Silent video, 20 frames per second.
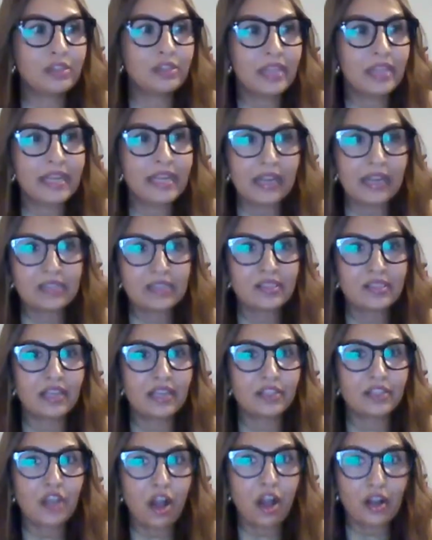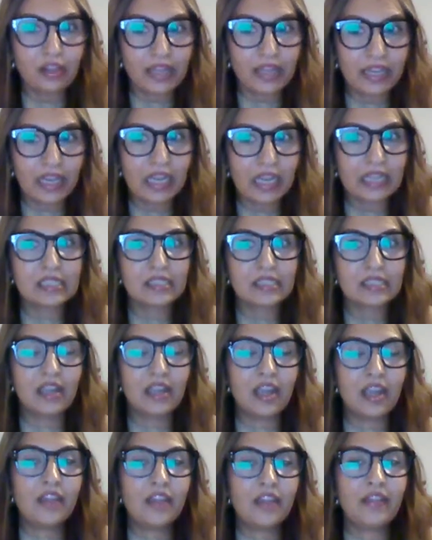like us, that talk like us.
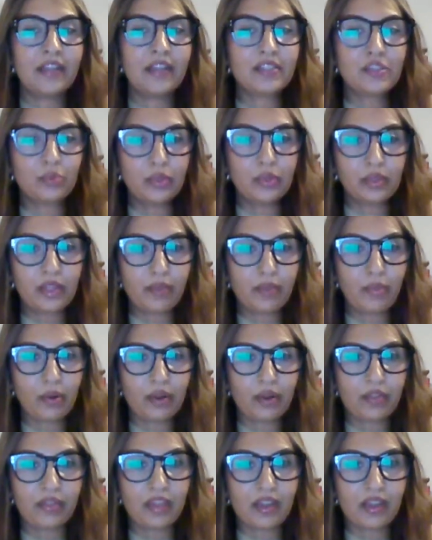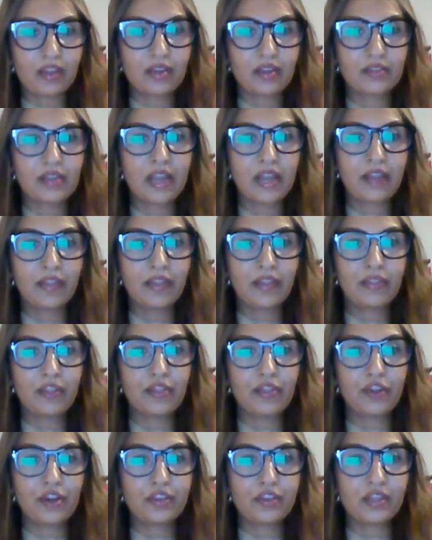That's a really important thing. And then the
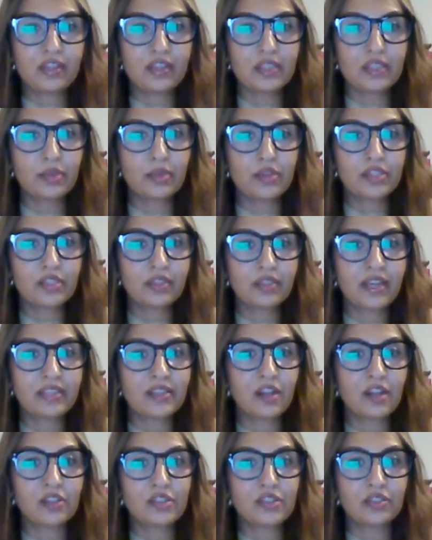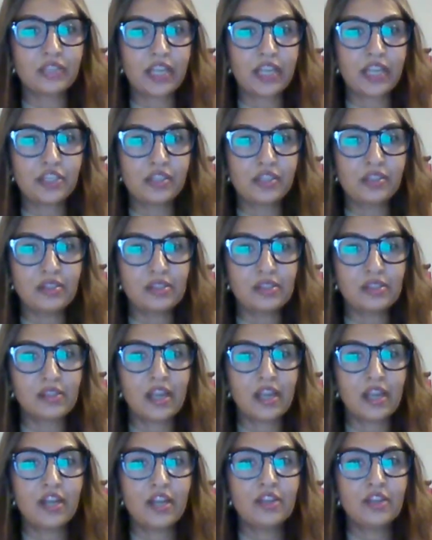third thing is personalized consultations.
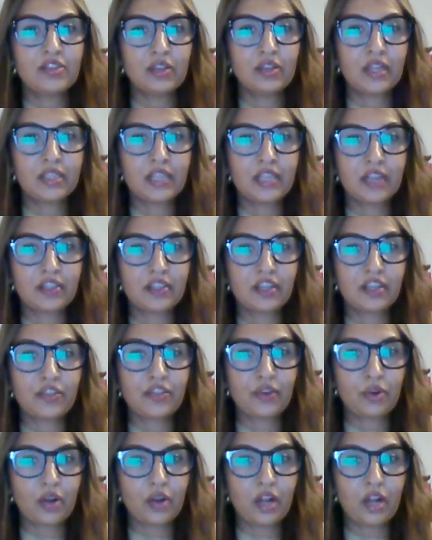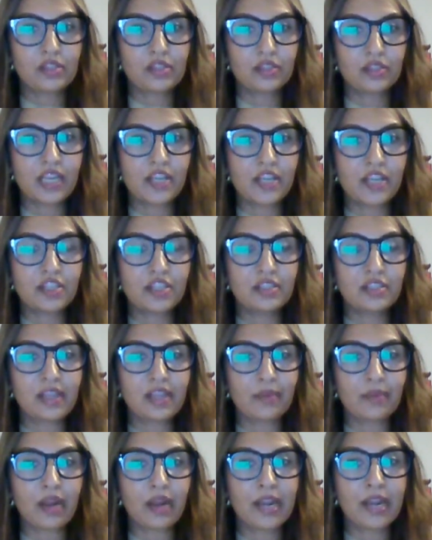So conducting thorough consultations
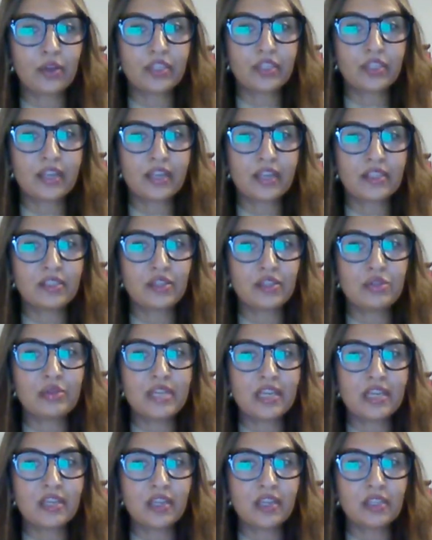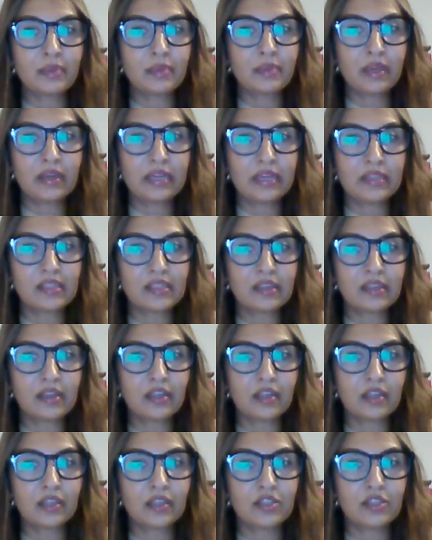that prioritize the unique experience and
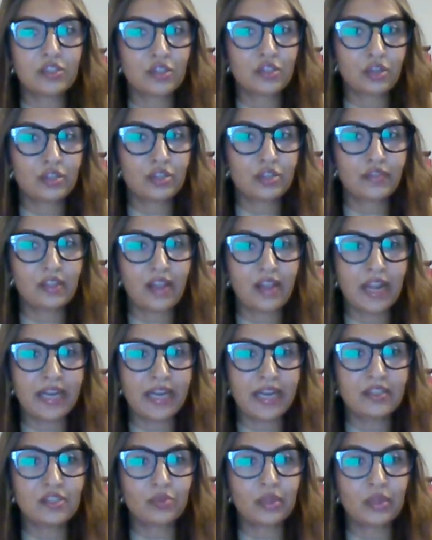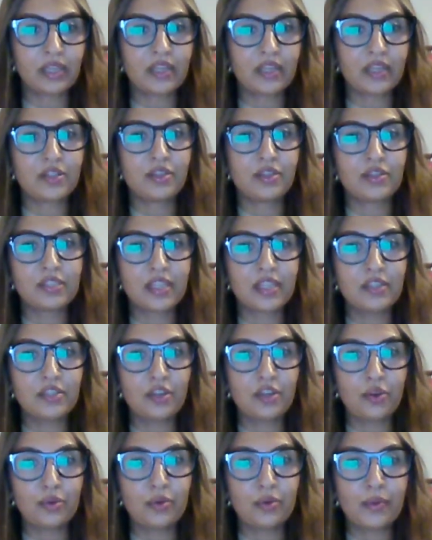concerns of clients related to their skin
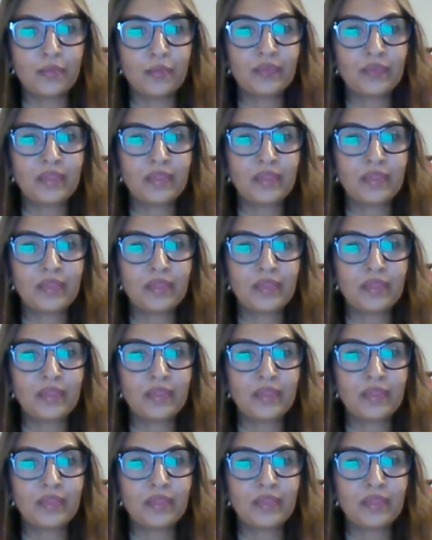tone.